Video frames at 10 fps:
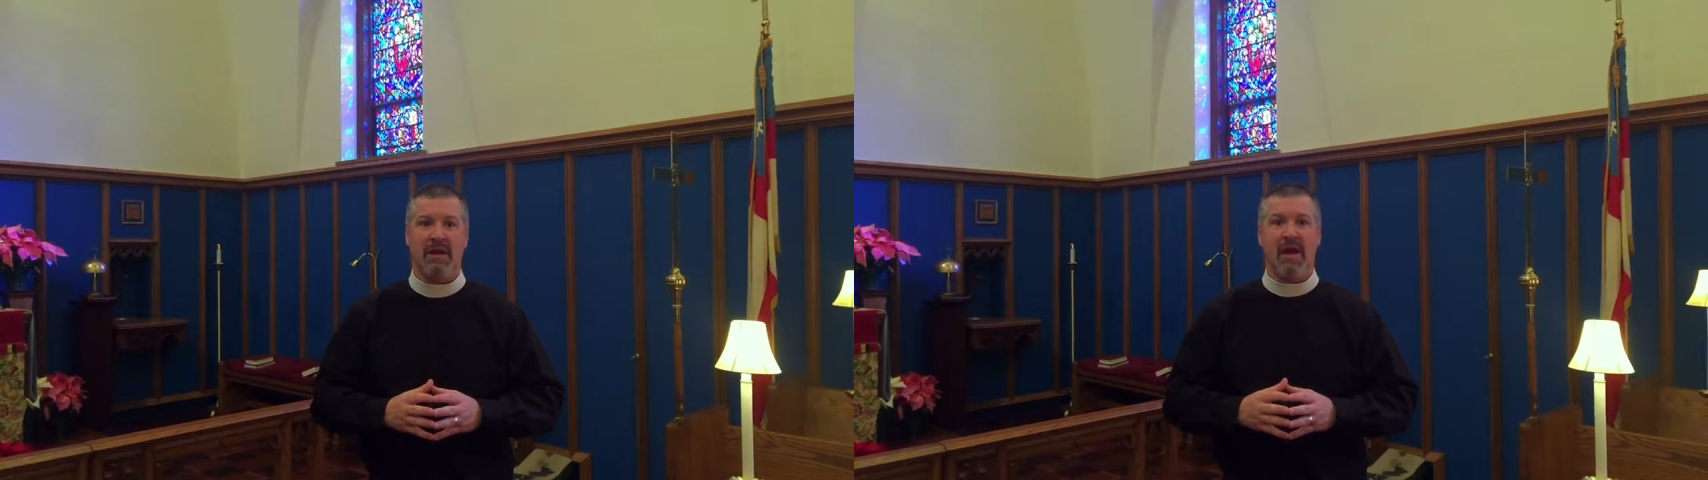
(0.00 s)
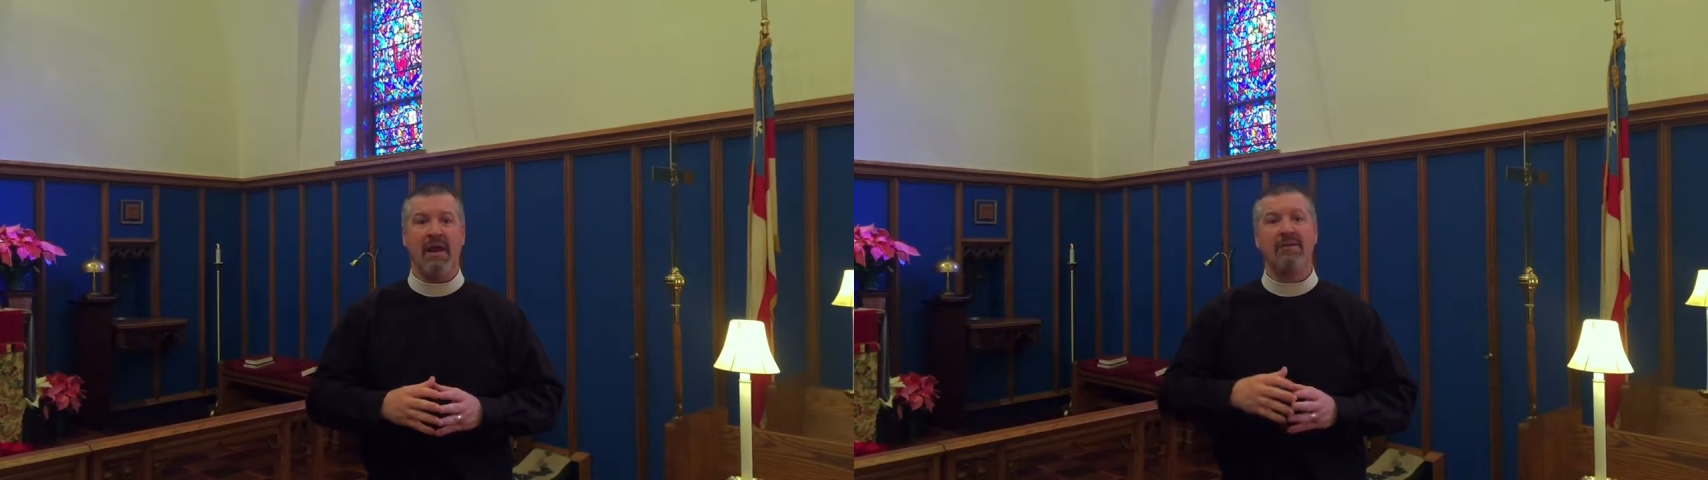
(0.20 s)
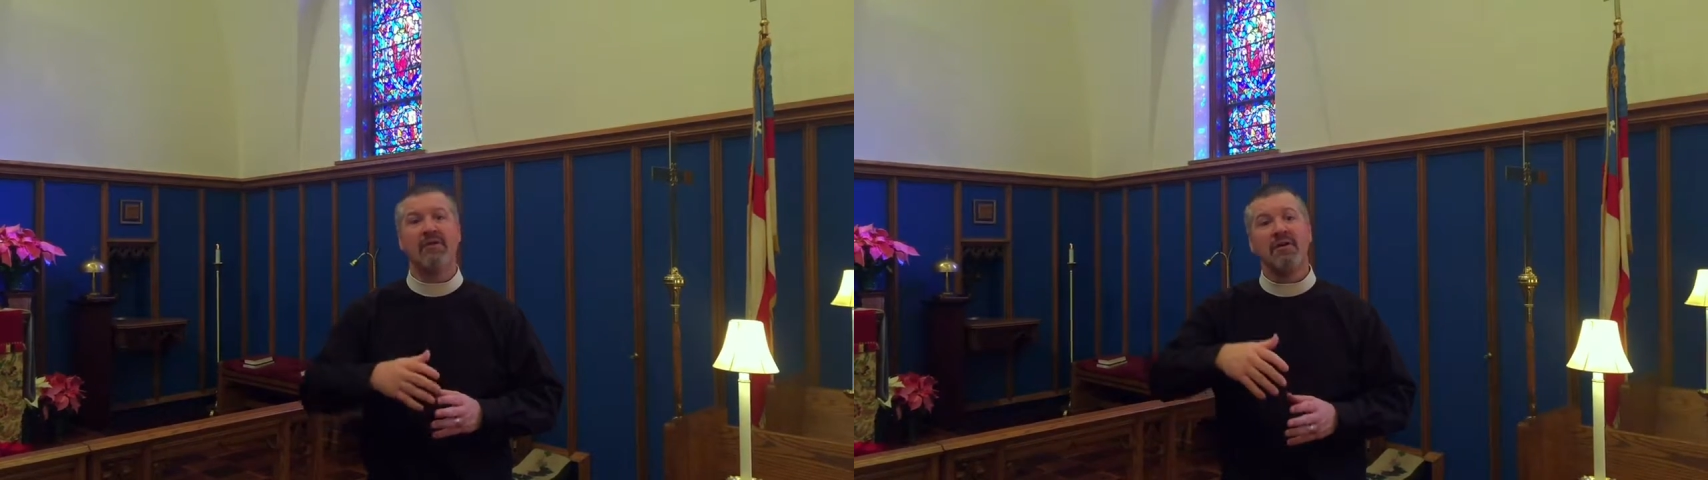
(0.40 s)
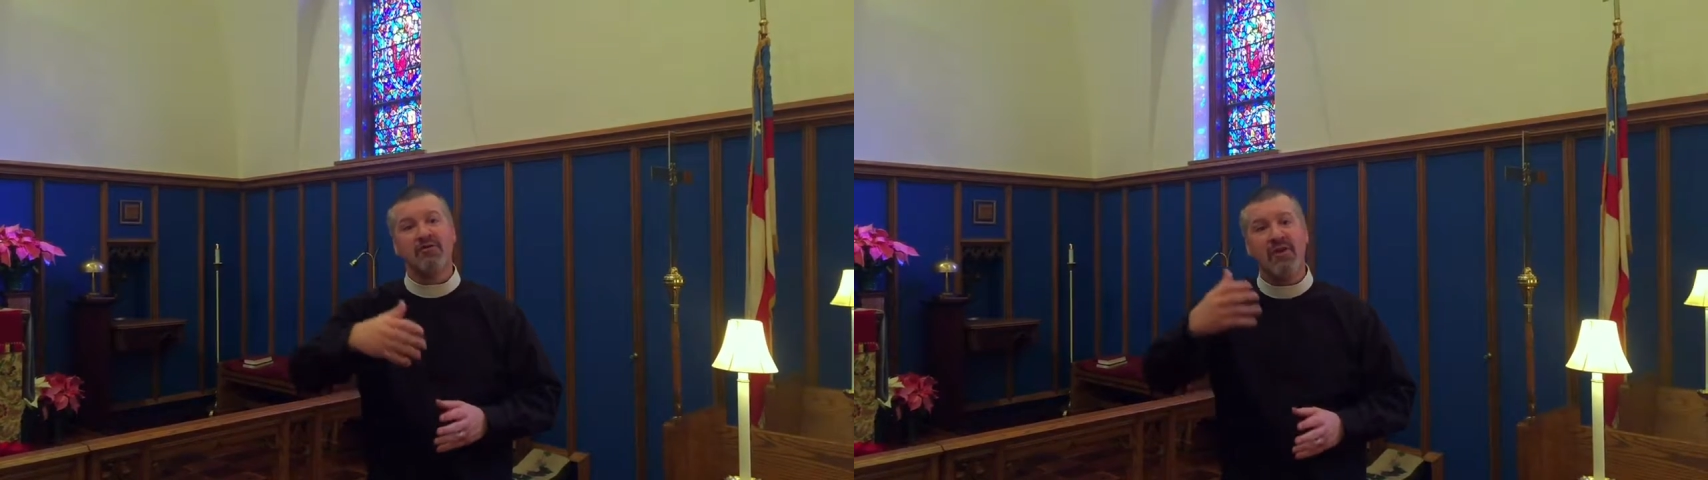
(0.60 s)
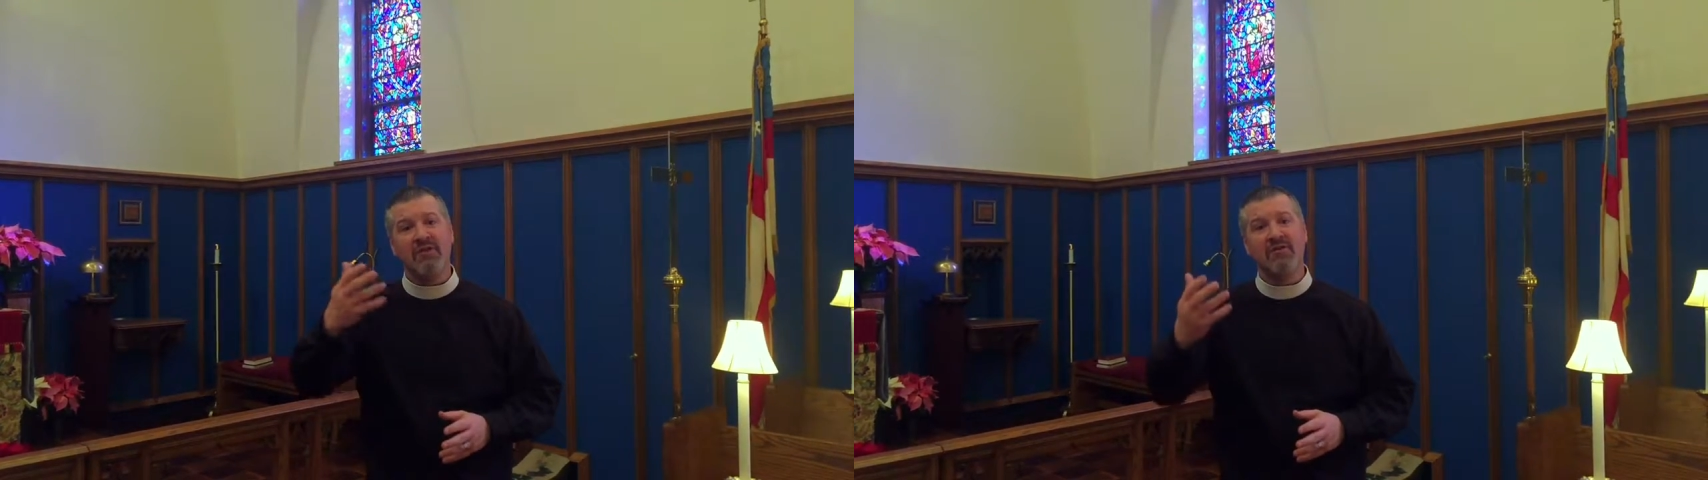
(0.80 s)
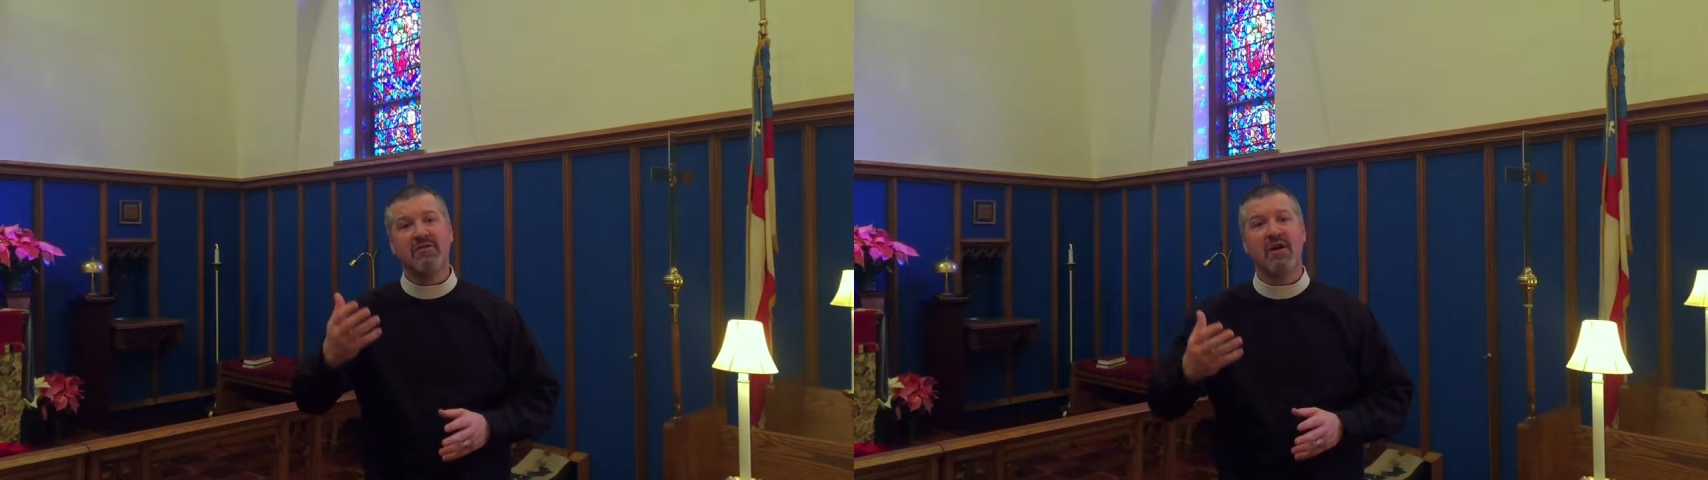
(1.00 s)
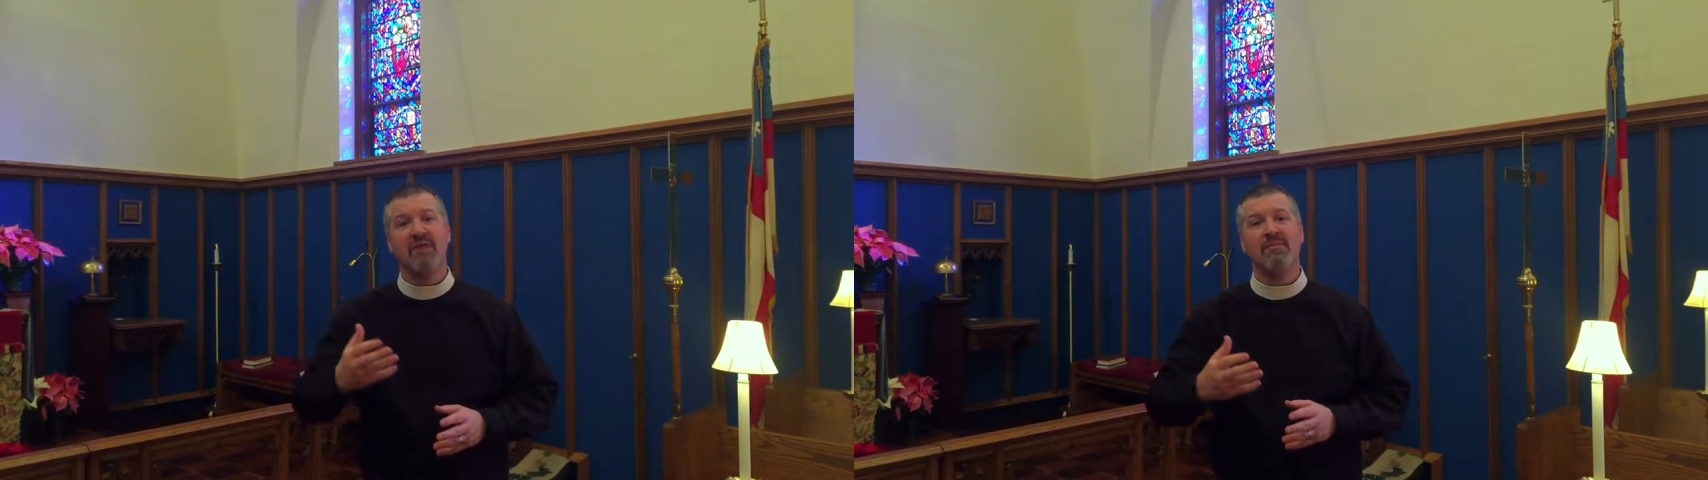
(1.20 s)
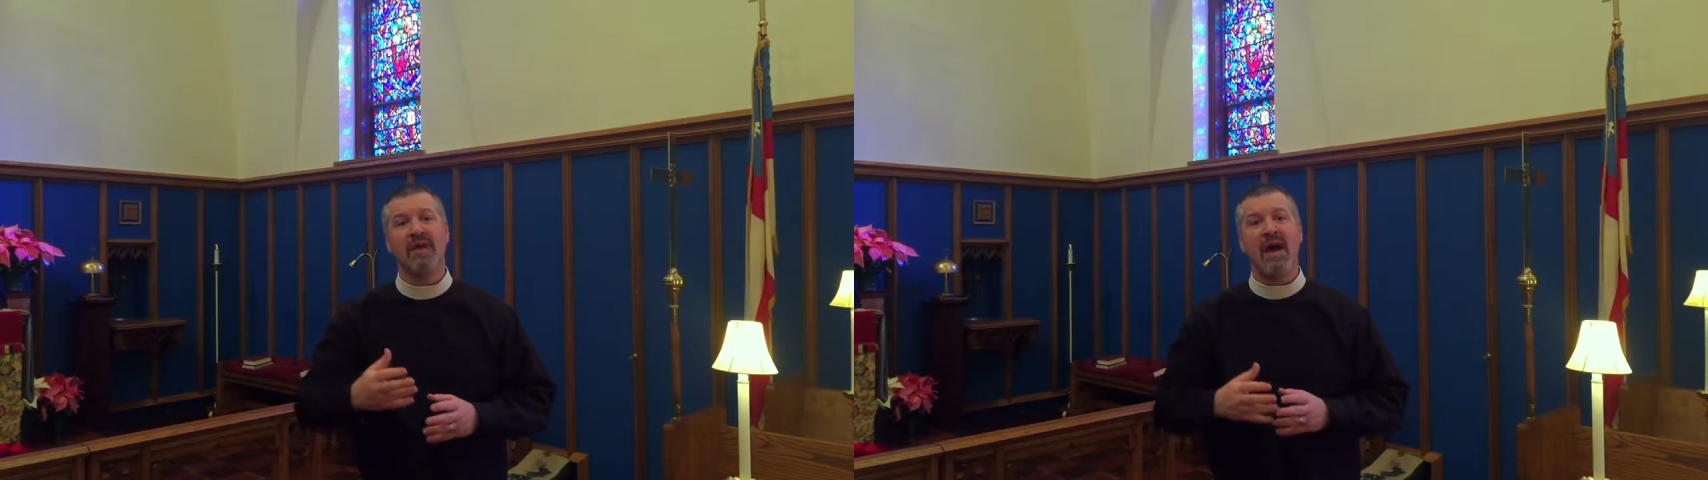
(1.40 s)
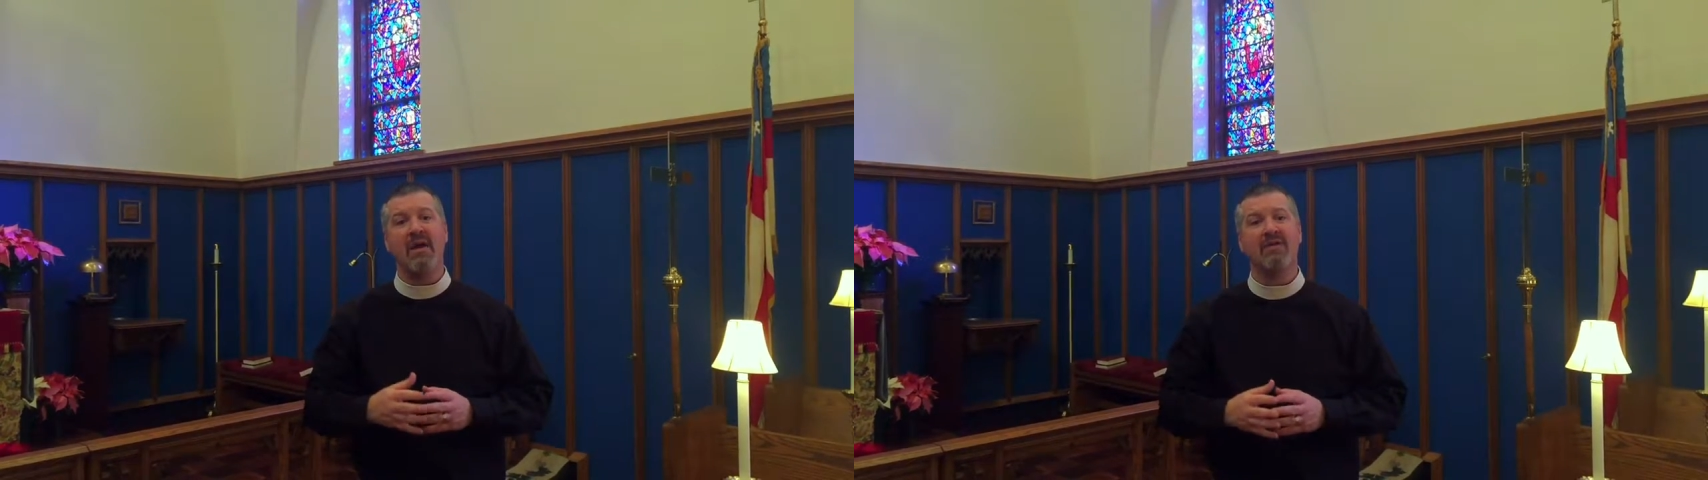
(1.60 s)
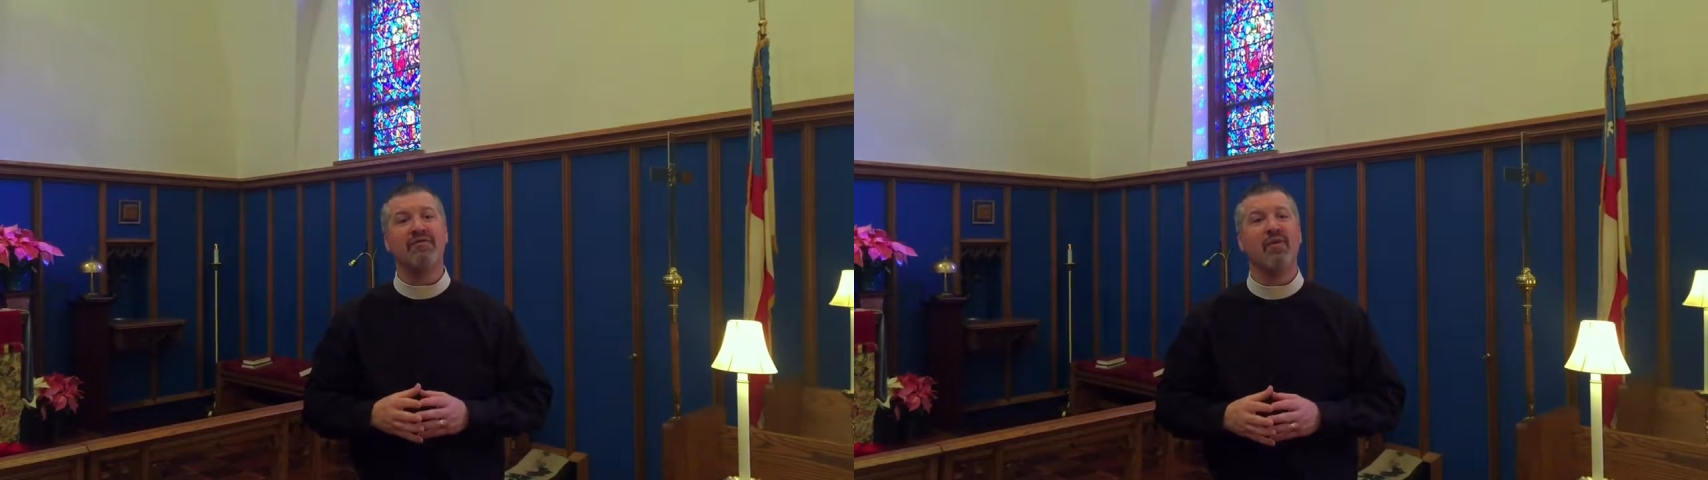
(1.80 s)
And as Jesus comes
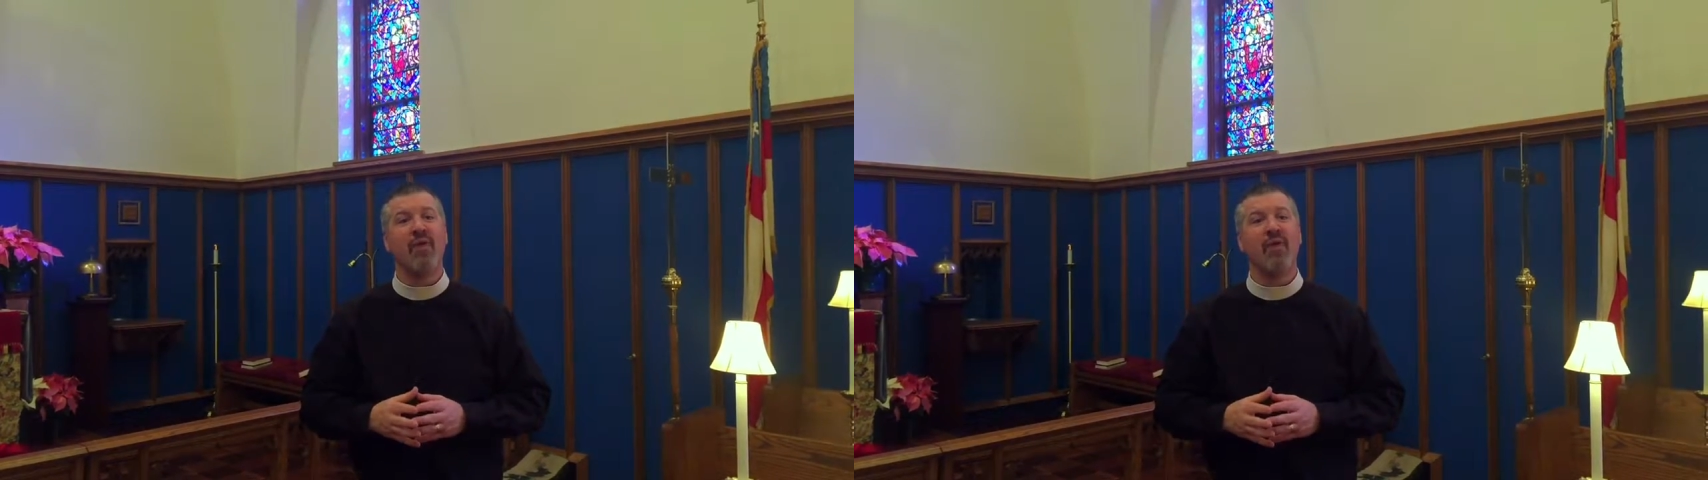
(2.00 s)
out of the